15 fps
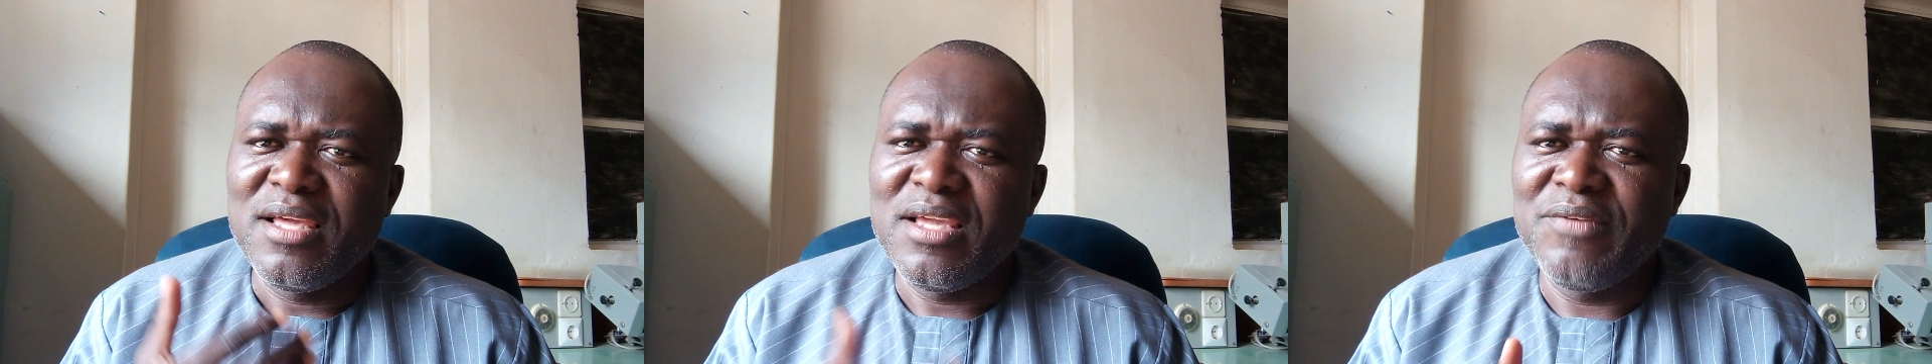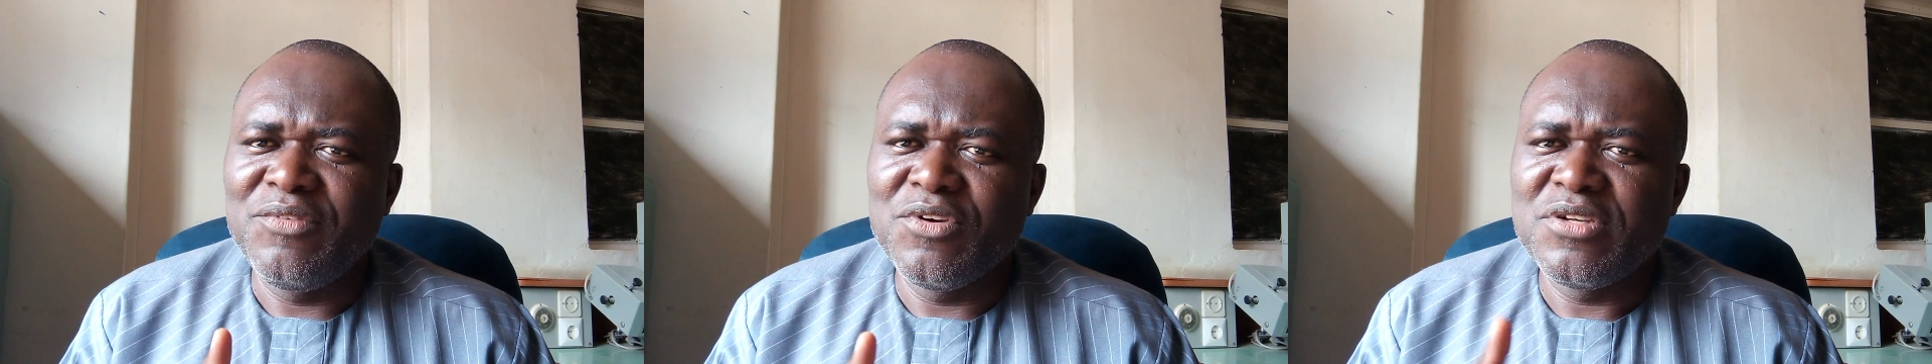
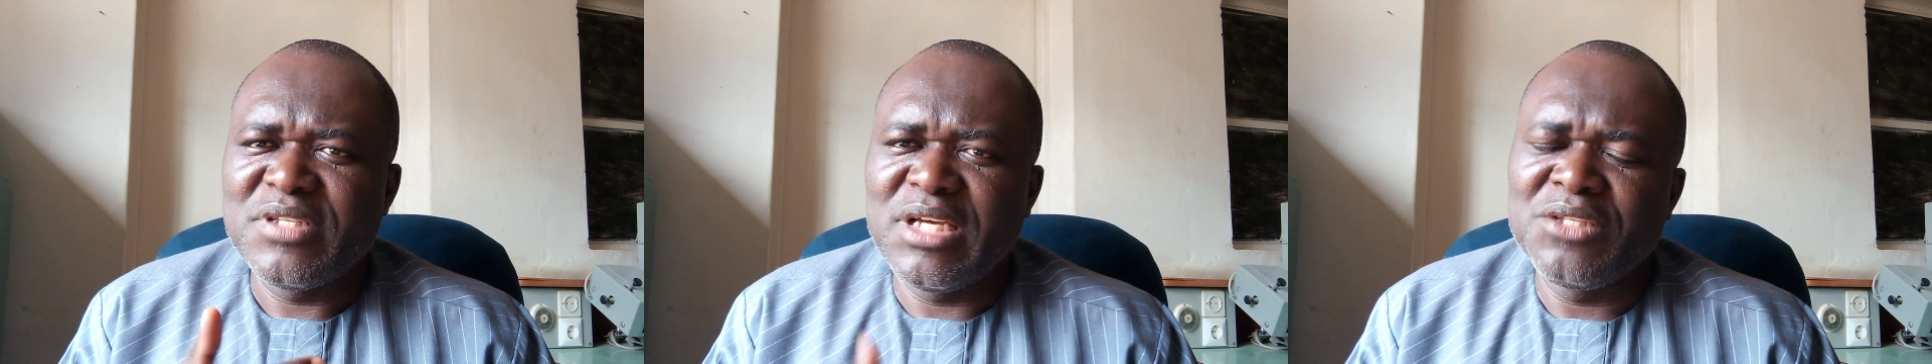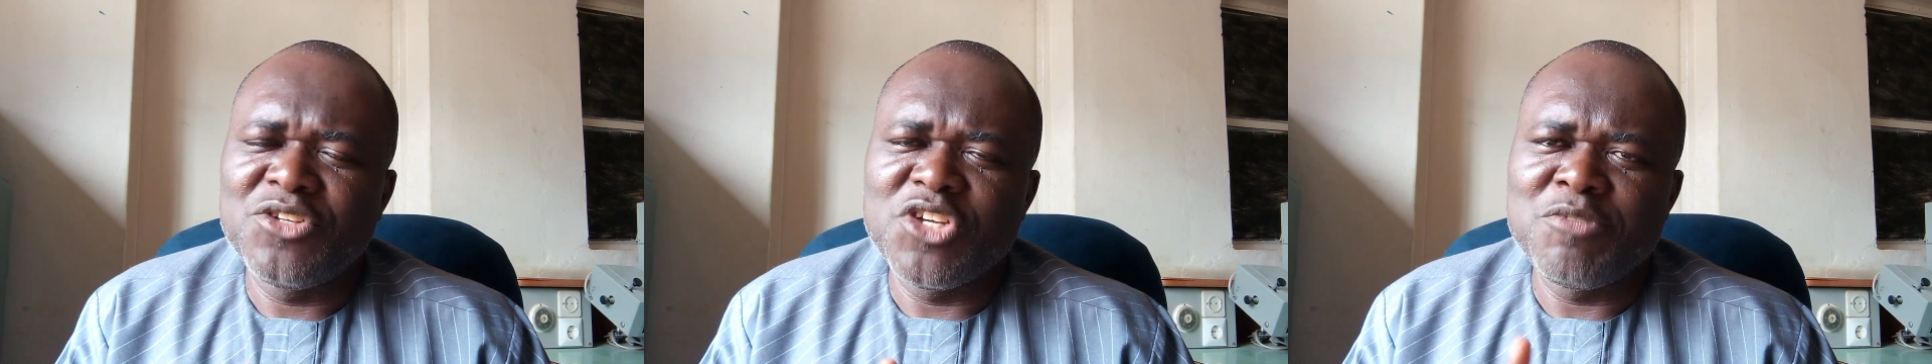if those
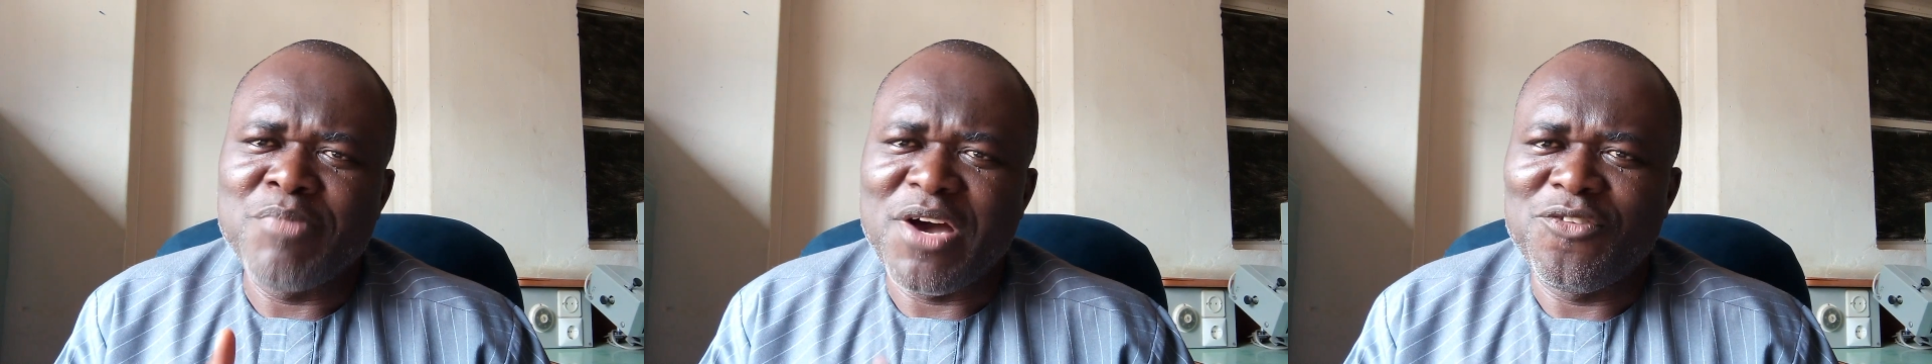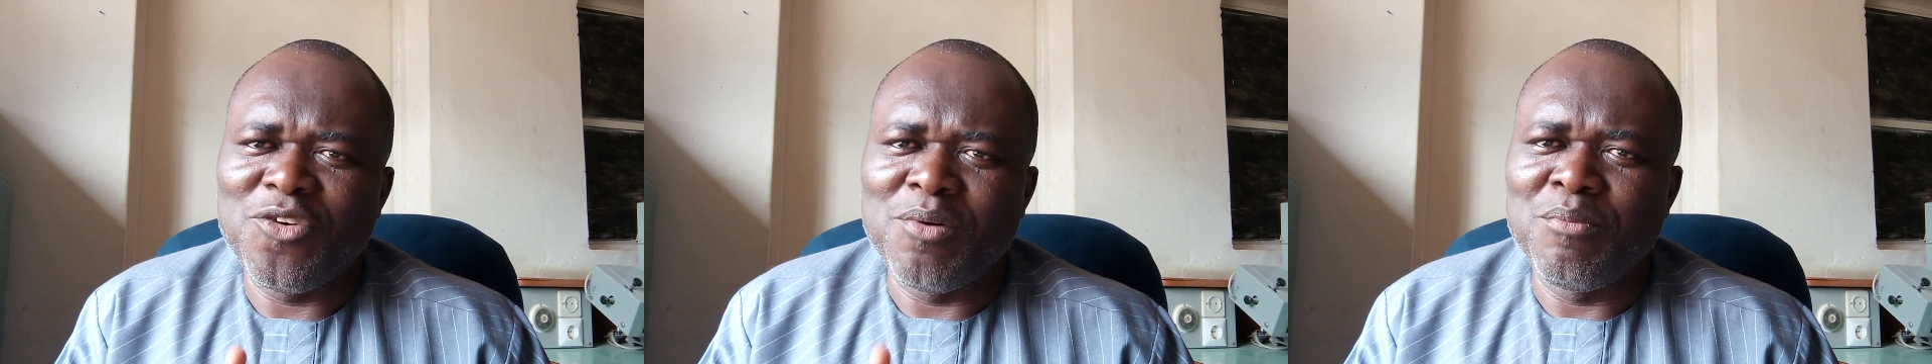sectors
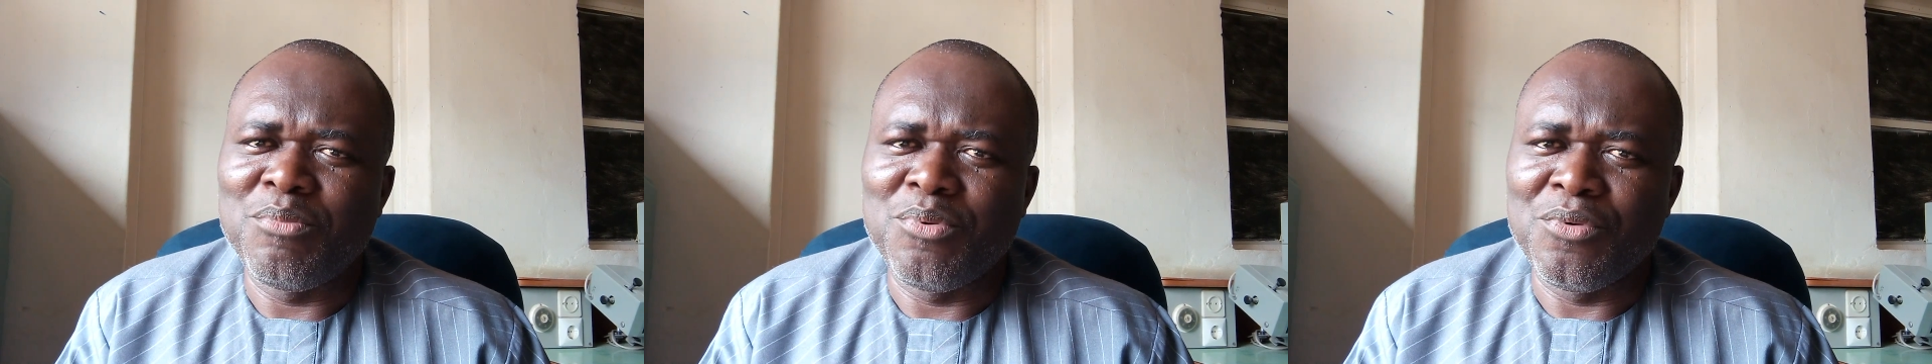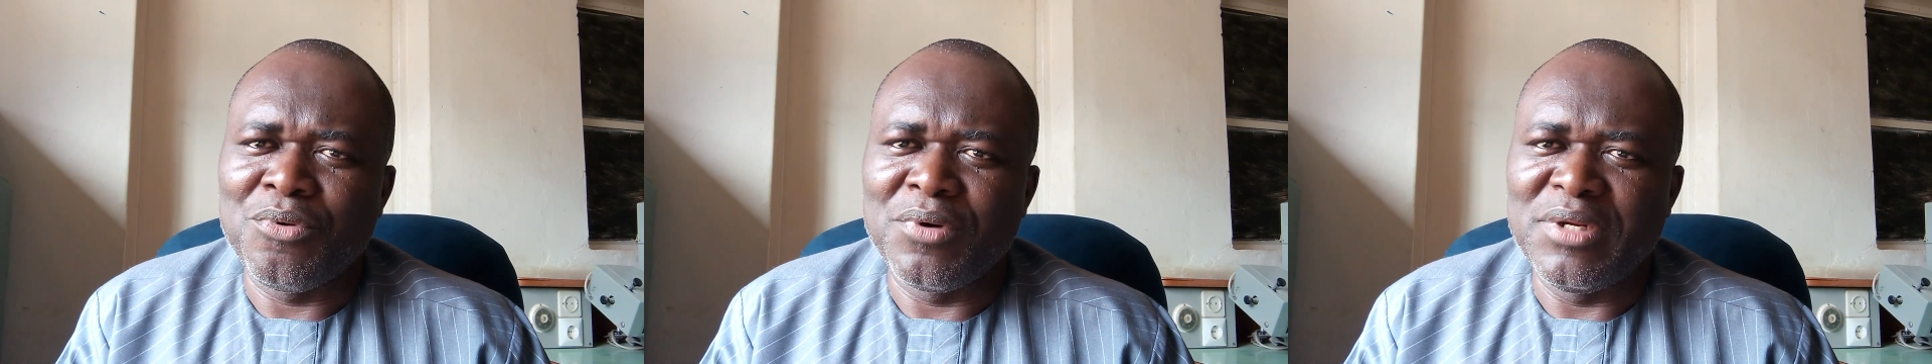perform
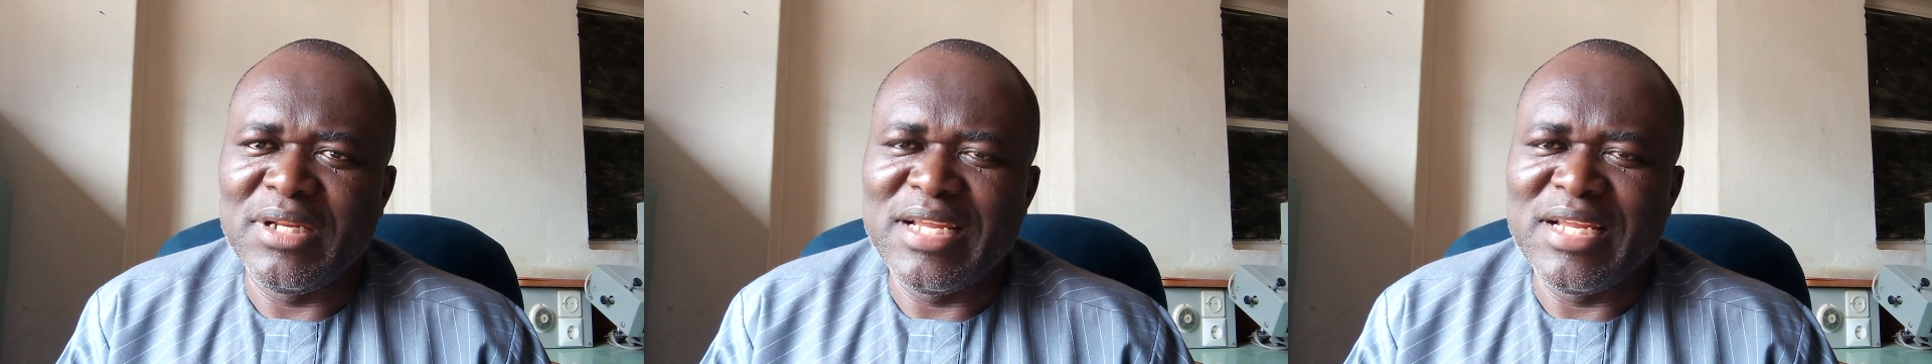poorly,